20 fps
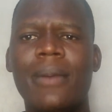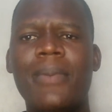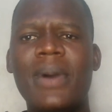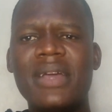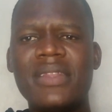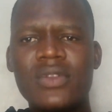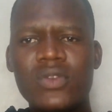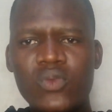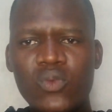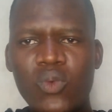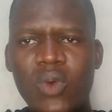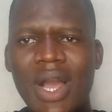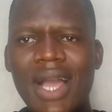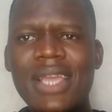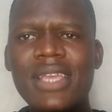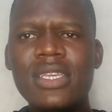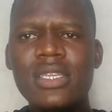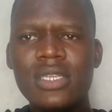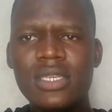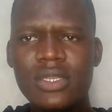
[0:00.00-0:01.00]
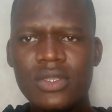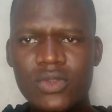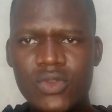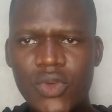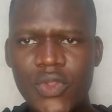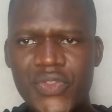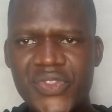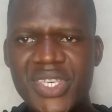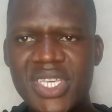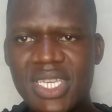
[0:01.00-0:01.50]
But why
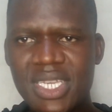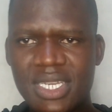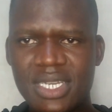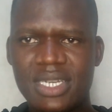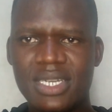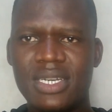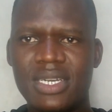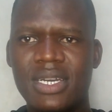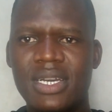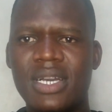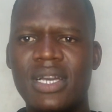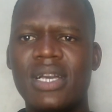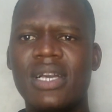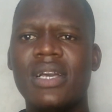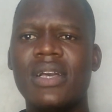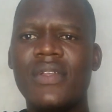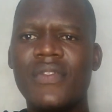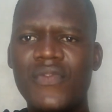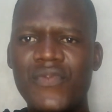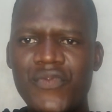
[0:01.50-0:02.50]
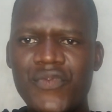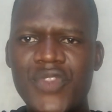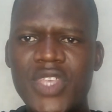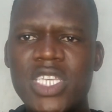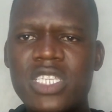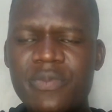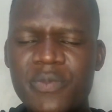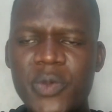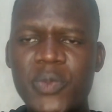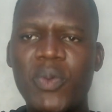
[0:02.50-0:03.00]
do you think
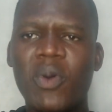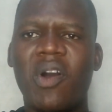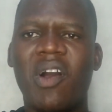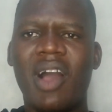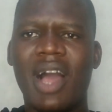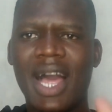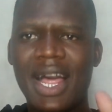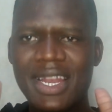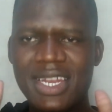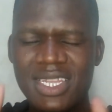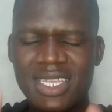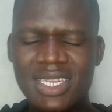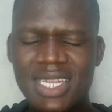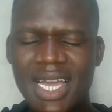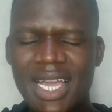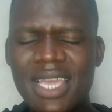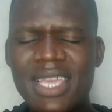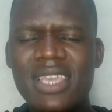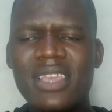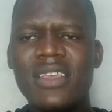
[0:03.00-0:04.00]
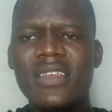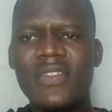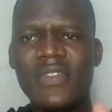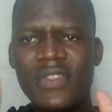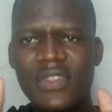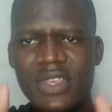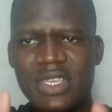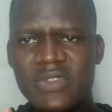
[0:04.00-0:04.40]
these people are denying